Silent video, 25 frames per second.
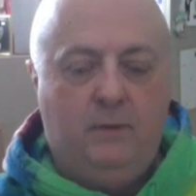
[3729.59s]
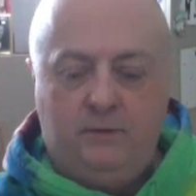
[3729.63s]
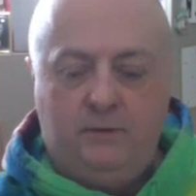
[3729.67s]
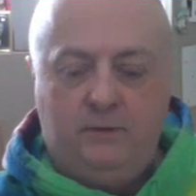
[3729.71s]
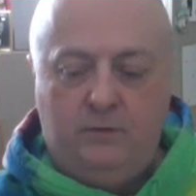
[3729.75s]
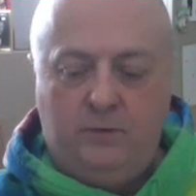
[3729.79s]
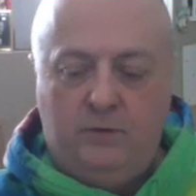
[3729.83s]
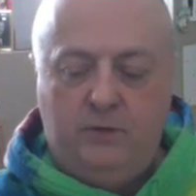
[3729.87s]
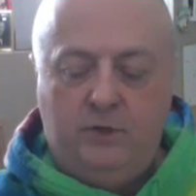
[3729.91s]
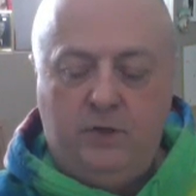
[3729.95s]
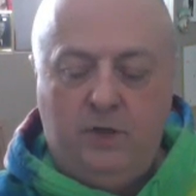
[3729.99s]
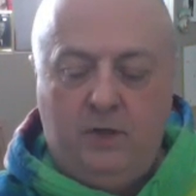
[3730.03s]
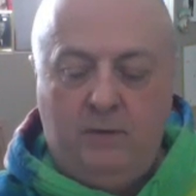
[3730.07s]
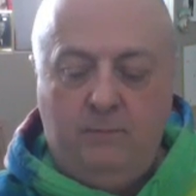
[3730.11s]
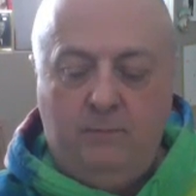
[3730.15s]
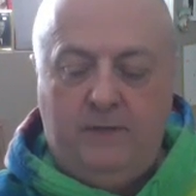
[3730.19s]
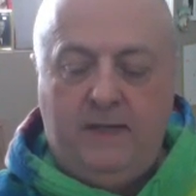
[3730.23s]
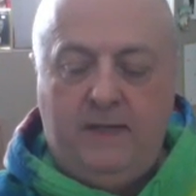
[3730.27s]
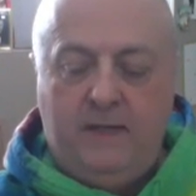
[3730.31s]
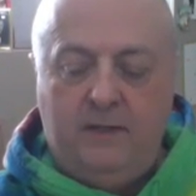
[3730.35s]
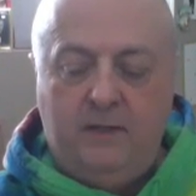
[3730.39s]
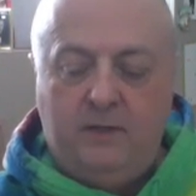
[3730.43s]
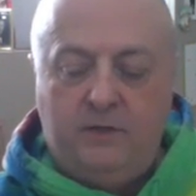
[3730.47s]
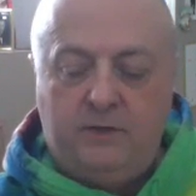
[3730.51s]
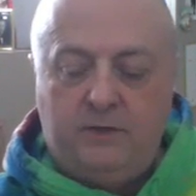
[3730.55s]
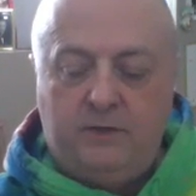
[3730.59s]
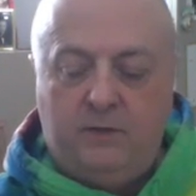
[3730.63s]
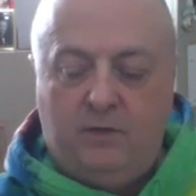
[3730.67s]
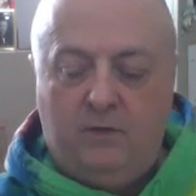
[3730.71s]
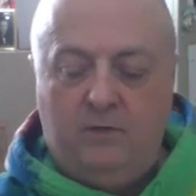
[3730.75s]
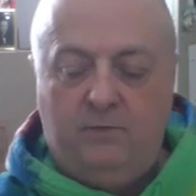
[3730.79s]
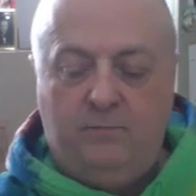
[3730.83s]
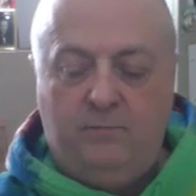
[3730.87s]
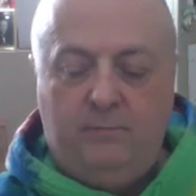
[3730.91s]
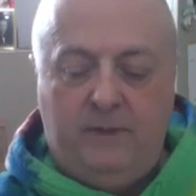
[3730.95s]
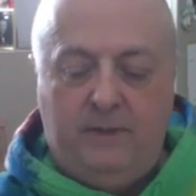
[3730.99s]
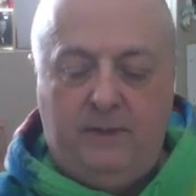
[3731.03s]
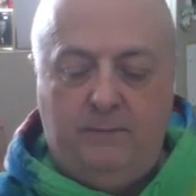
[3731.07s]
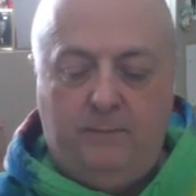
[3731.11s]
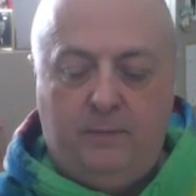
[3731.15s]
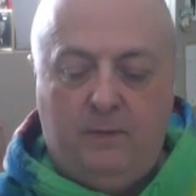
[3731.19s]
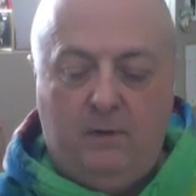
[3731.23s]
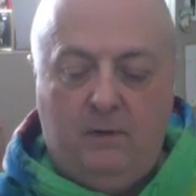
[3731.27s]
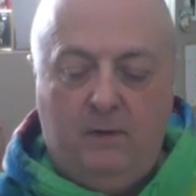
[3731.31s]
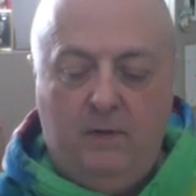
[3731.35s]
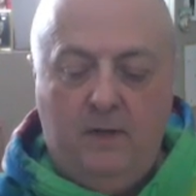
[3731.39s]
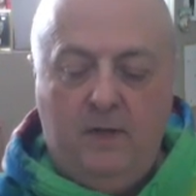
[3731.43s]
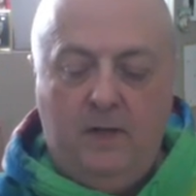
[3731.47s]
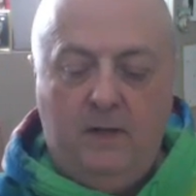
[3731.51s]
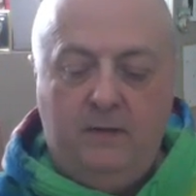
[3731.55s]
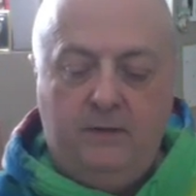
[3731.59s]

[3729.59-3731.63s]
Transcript: so that you can begin to serve people,